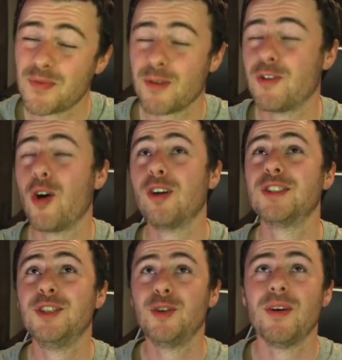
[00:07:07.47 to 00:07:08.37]
got
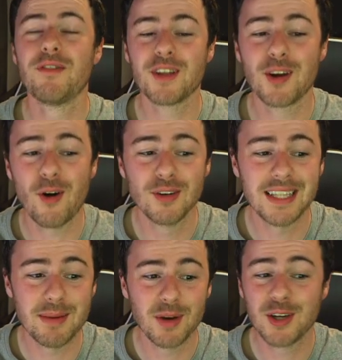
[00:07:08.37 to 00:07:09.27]
to do it for the
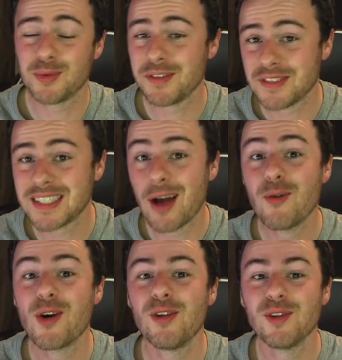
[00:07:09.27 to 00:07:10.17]
content because we've still
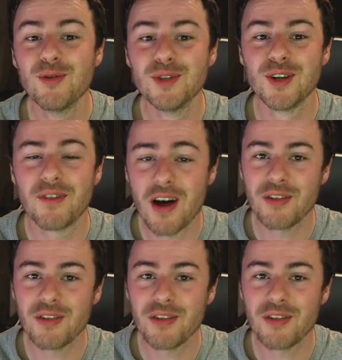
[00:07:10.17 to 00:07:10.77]
got loads of other